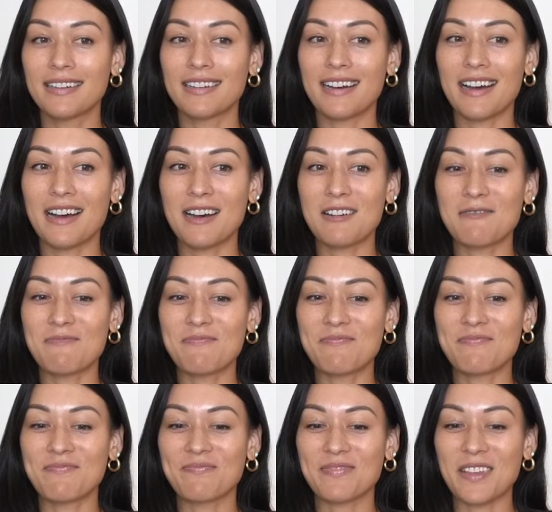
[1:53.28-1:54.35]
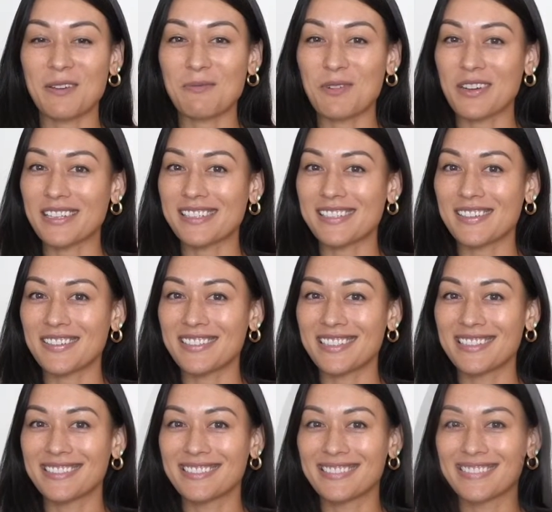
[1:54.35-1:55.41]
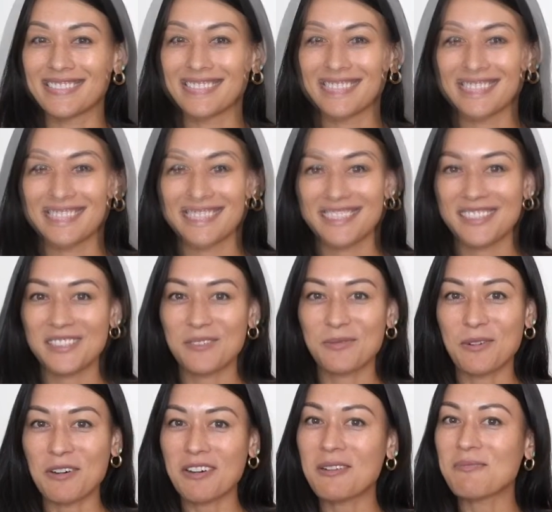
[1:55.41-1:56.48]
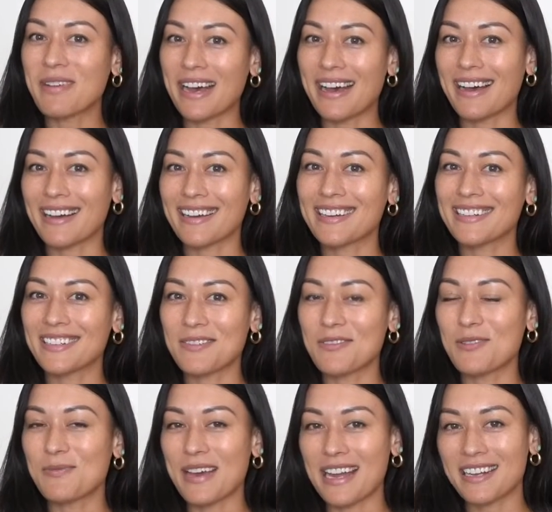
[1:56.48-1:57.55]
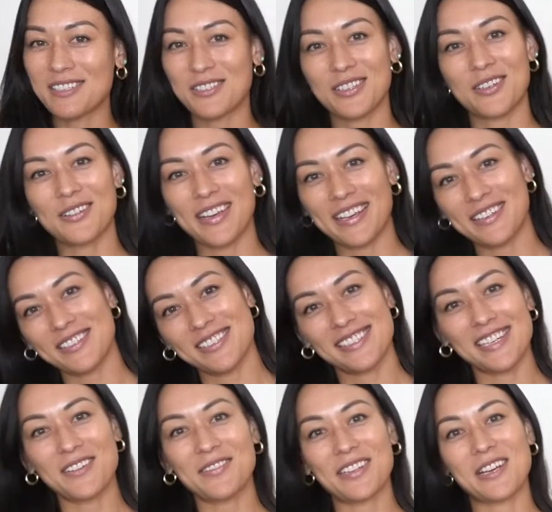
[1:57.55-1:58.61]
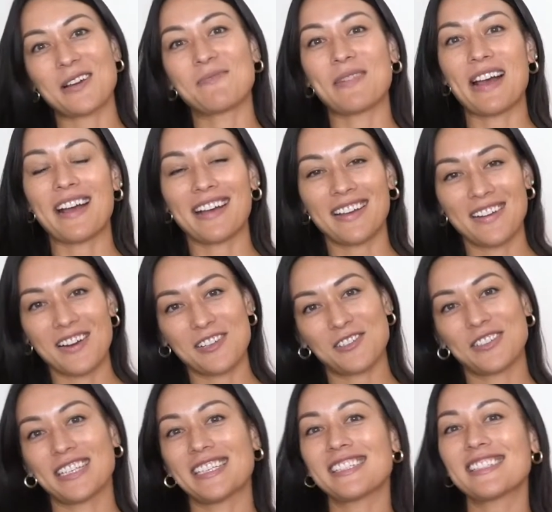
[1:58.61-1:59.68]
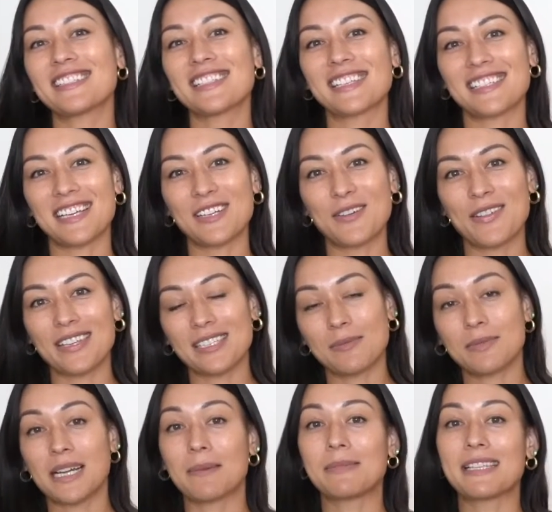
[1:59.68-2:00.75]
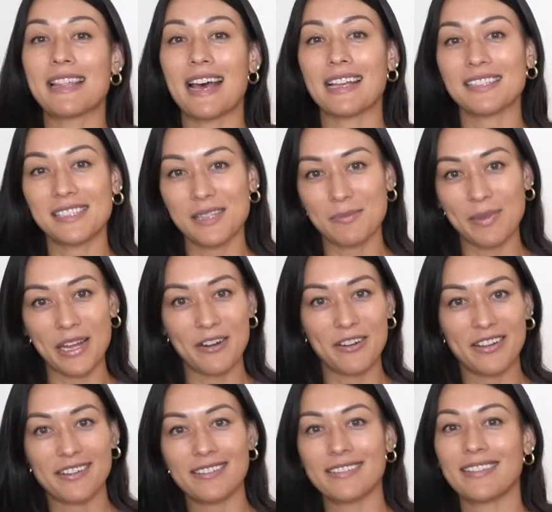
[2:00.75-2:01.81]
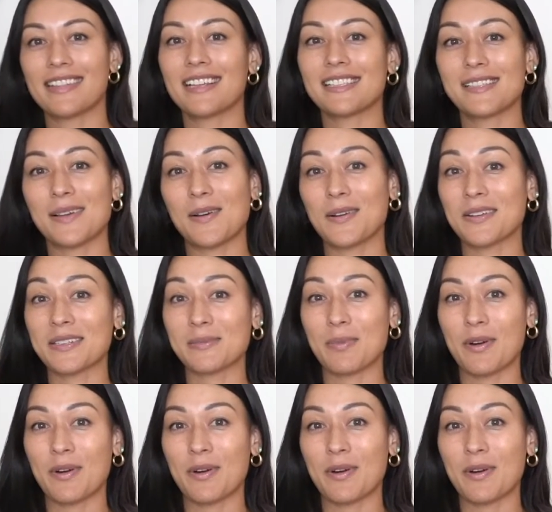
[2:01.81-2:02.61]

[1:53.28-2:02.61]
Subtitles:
and we'll get started. So welcome back. If you managed to go get your stuff and come back, congratulations, because I know that sometimes that's the barrier and that's the hardest